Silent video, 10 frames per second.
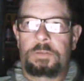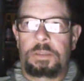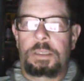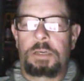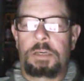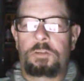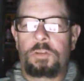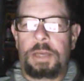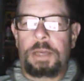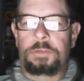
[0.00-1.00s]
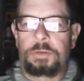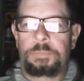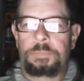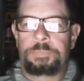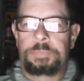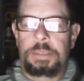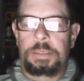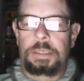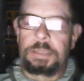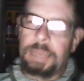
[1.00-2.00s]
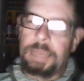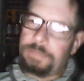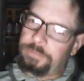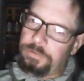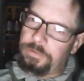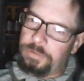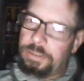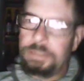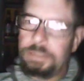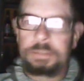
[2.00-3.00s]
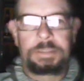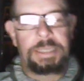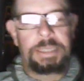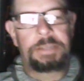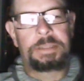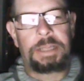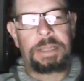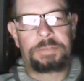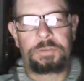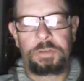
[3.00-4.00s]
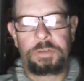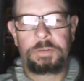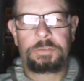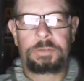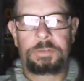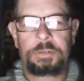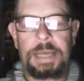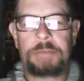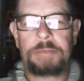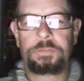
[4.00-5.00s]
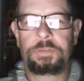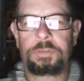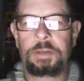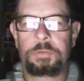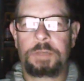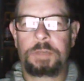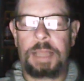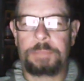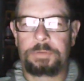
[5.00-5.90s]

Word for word: In the year 2000, in the last century, the end of the last century, this the House of Seagram's collapsed.